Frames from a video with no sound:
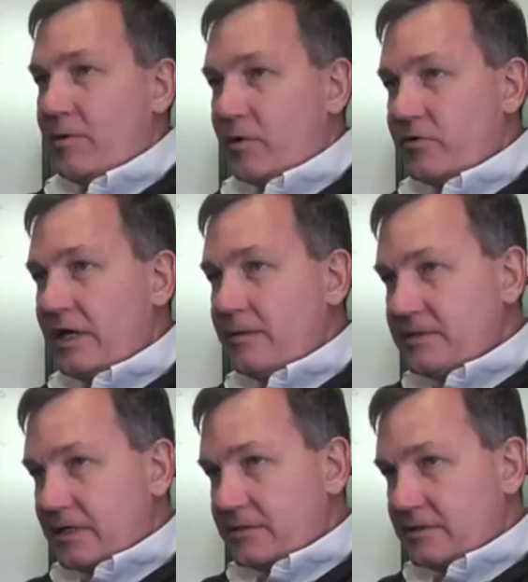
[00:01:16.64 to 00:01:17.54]
But what
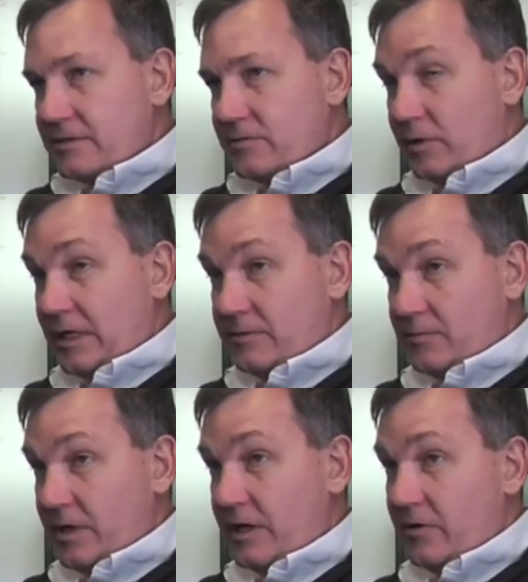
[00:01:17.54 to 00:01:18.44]
keeps us, what keeps
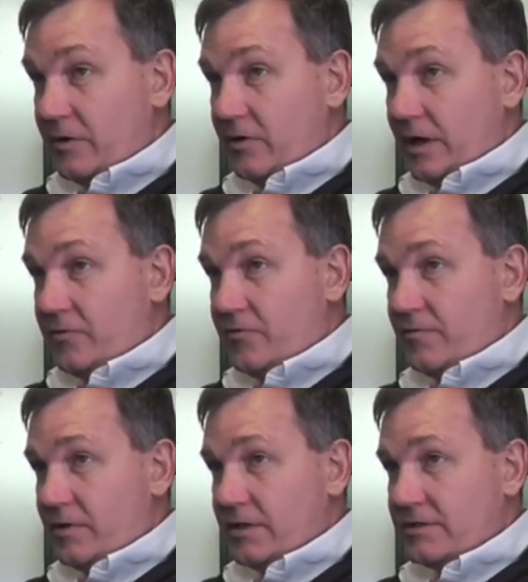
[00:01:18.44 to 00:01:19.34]
me uh,
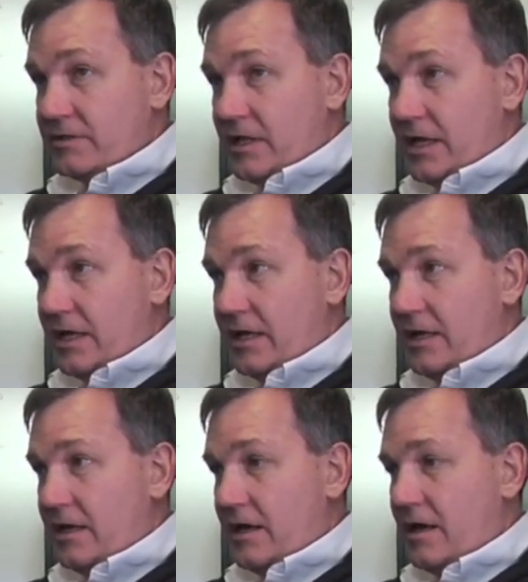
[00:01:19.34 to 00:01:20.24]
driven, is
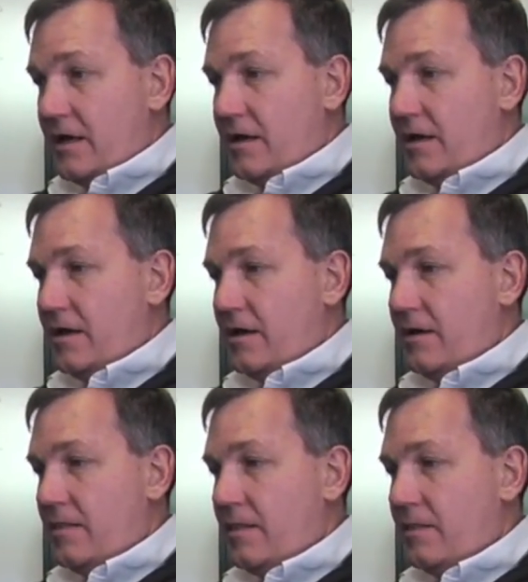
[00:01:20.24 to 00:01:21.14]
the
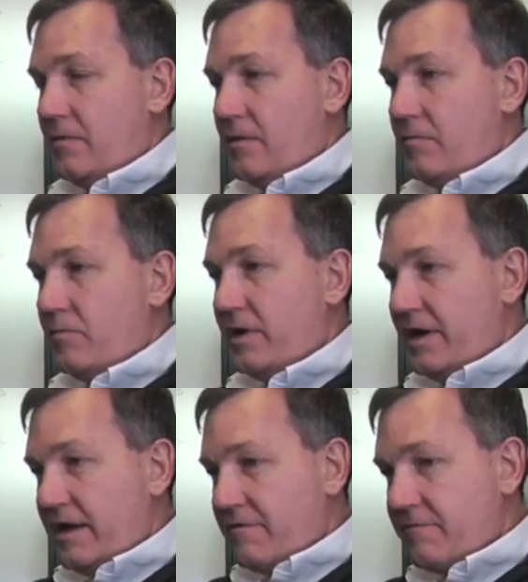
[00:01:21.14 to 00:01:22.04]
uh,
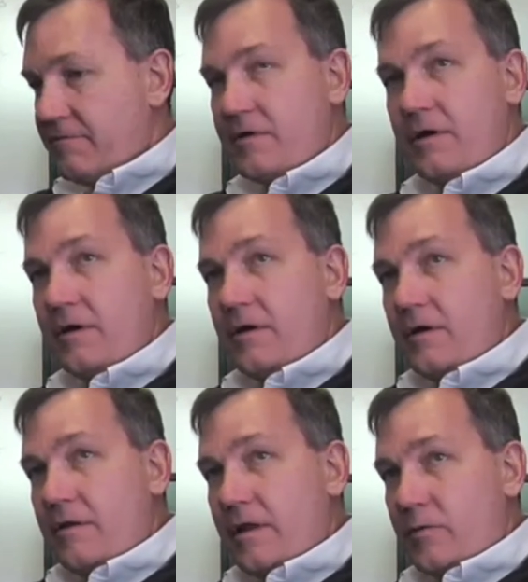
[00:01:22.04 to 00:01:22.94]
belief
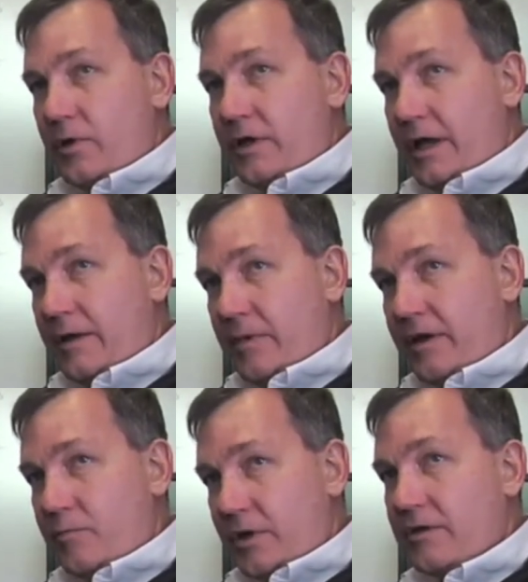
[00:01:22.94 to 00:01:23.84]
that we can
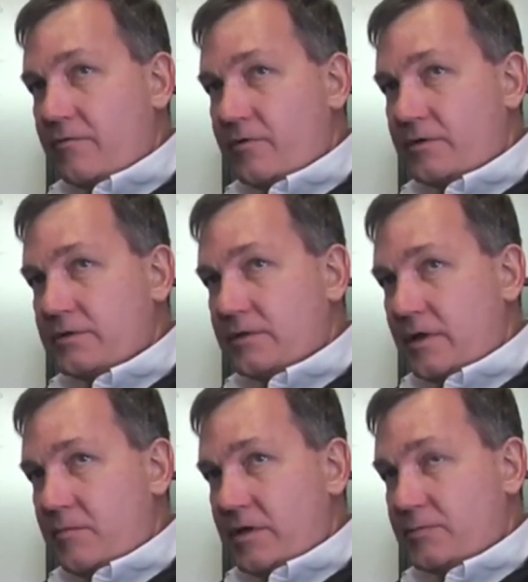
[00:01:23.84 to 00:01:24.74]
make a big difference
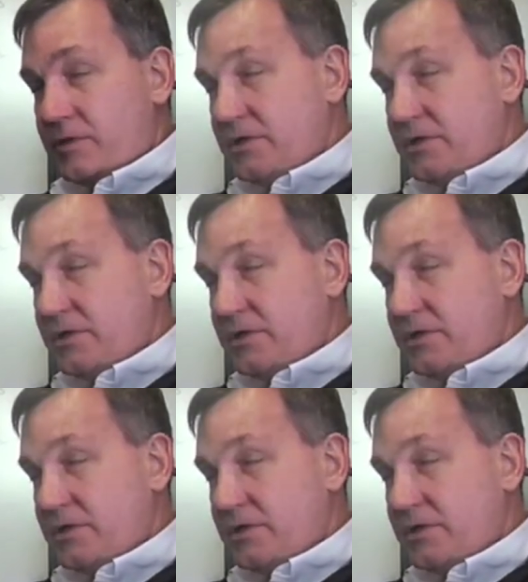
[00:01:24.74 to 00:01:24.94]
in MS.